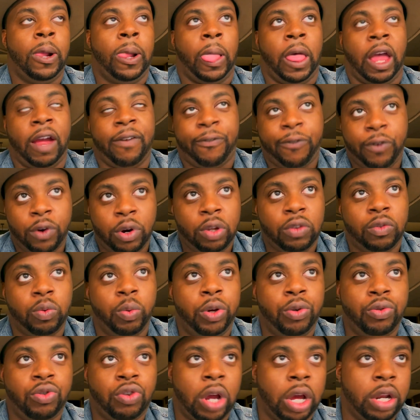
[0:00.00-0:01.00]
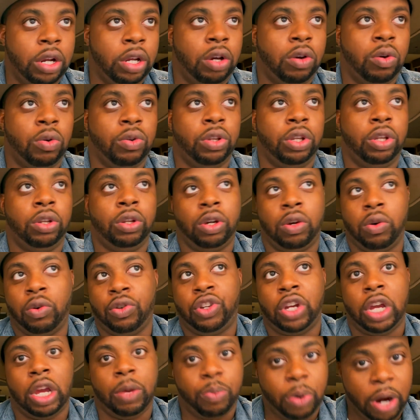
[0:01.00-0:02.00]
At first, we were trying to go
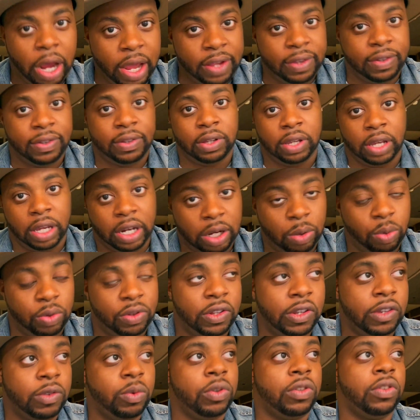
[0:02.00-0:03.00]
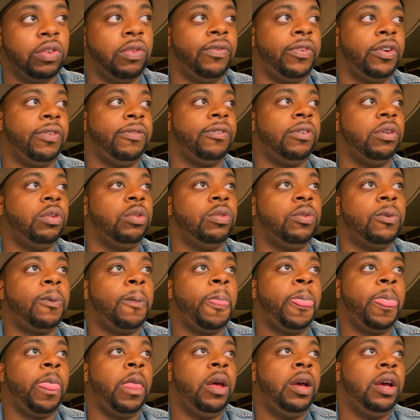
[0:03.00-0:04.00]
negotiate price, and it was this was over the phone.
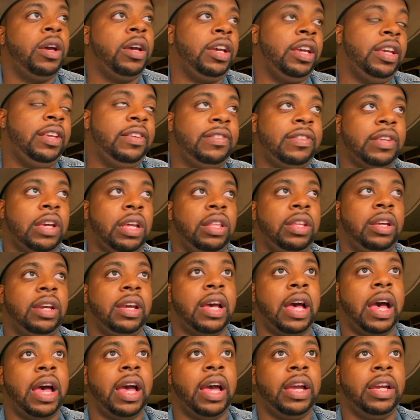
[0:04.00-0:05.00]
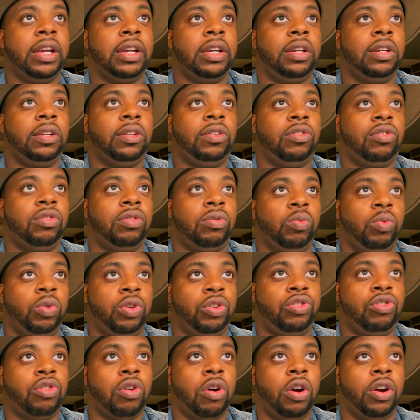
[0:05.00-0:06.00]
He said the guy will
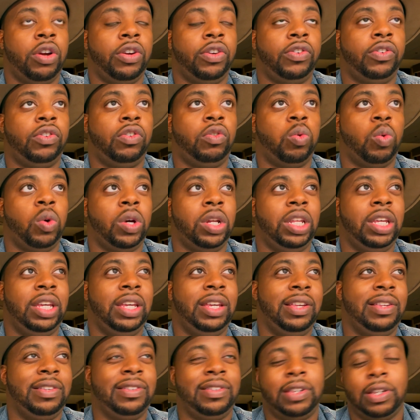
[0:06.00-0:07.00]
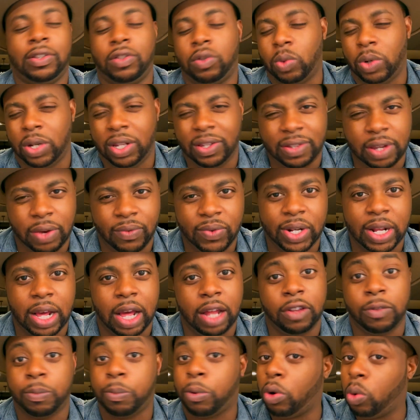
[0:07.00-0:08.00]
charge 26
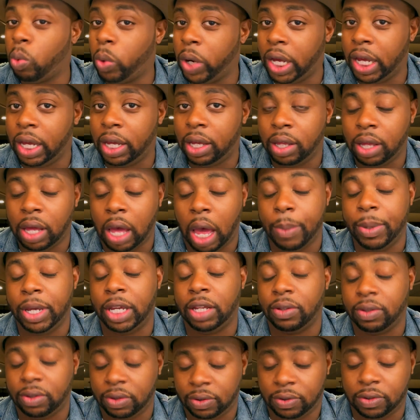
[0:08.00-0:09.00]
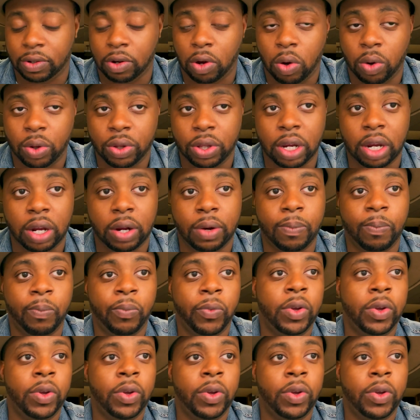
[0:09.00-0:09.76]
dollars per way. I mean, to go there.